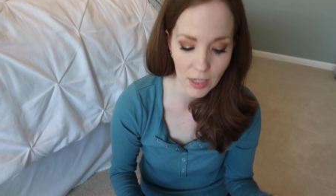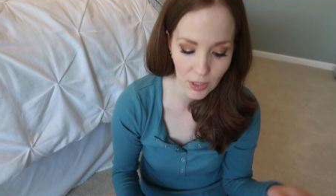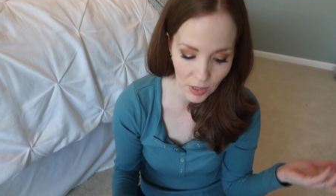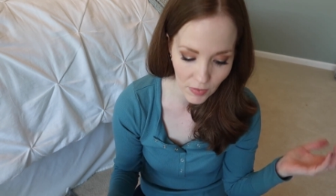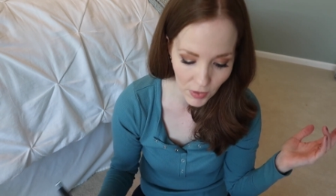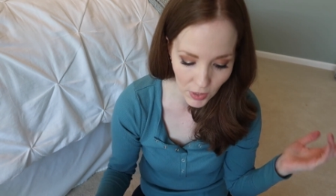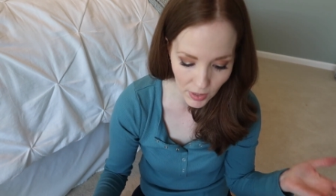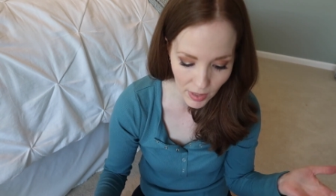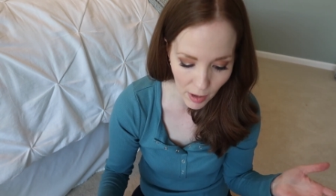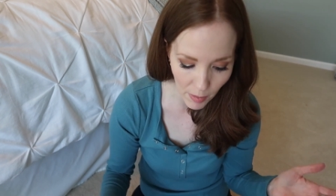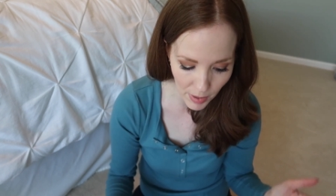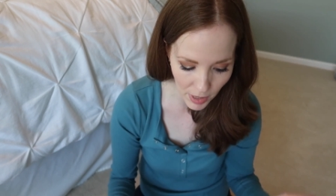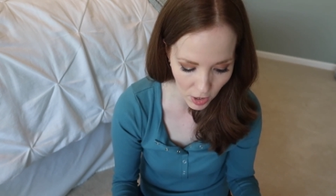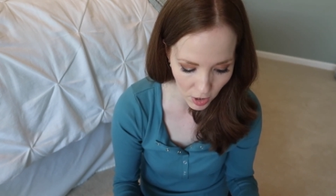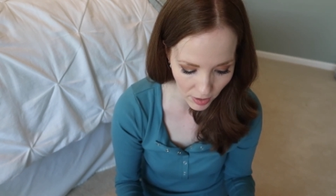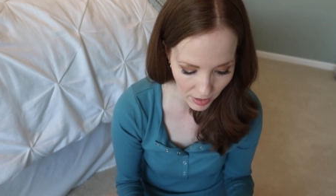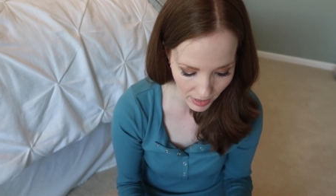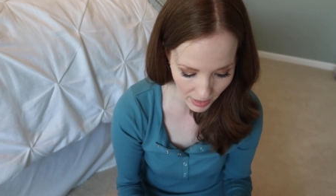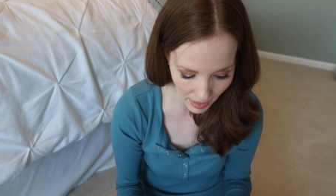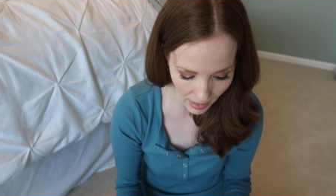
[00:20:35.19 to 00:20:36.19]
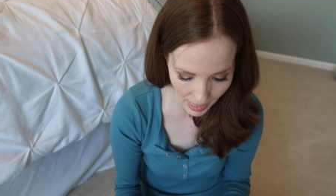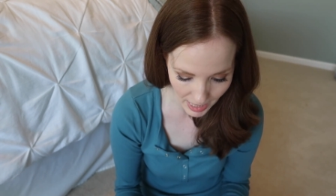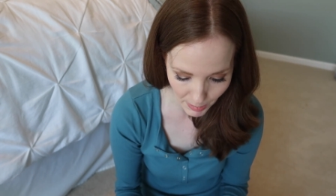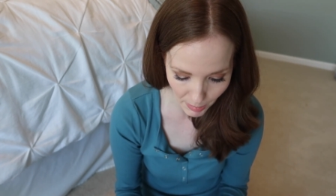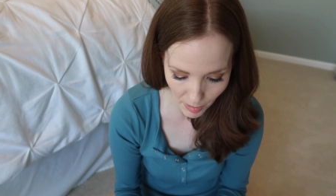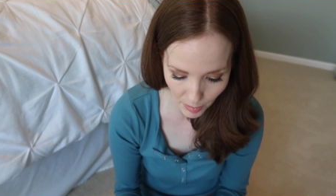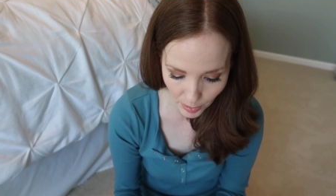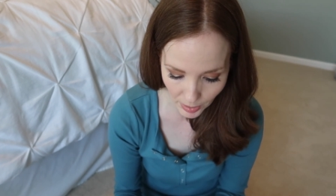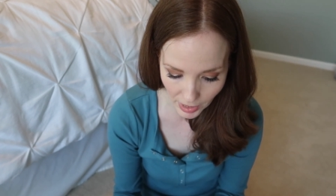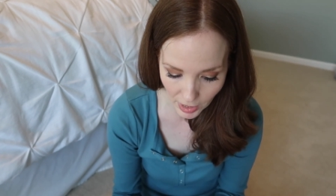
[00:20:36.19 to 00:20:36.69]
So I figured that'd be a good thing to add to
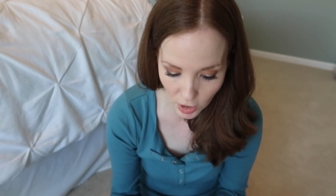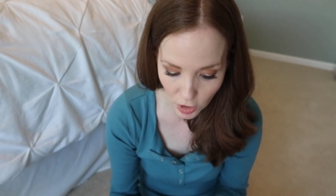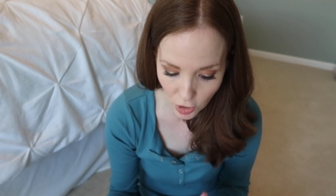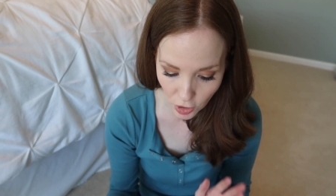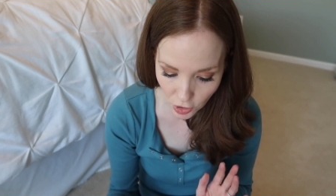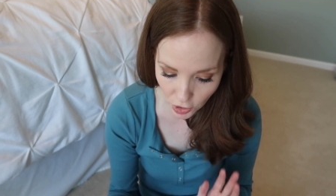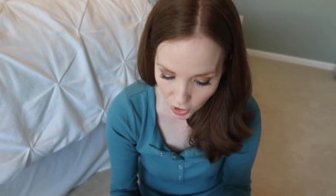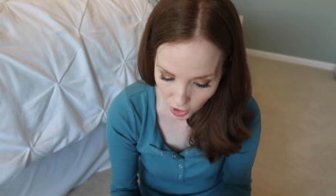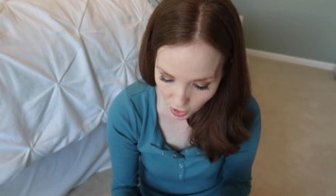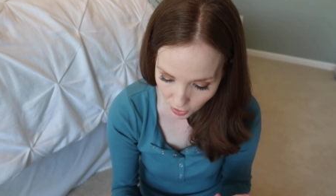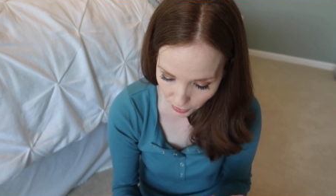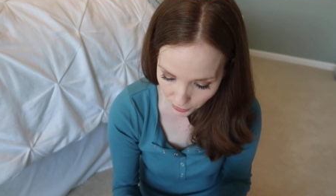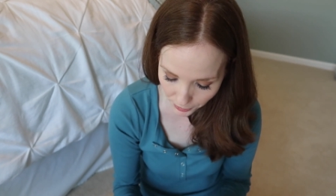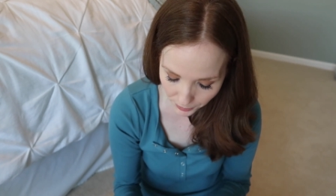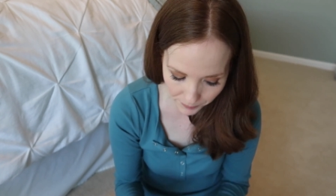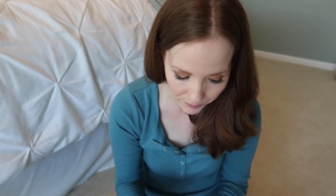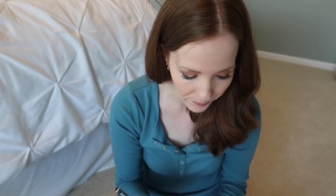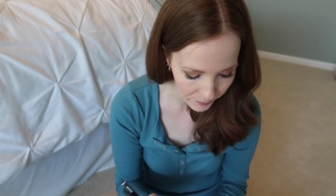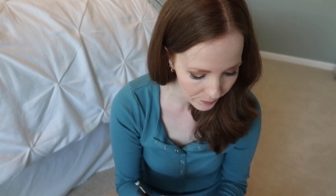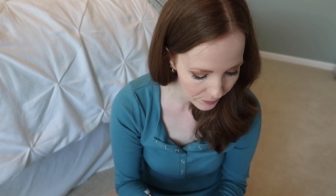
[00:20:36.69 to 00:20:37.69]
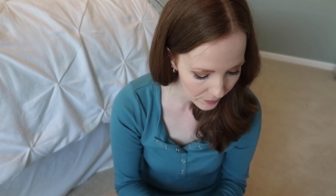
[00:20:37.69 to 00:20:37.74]
my planner. So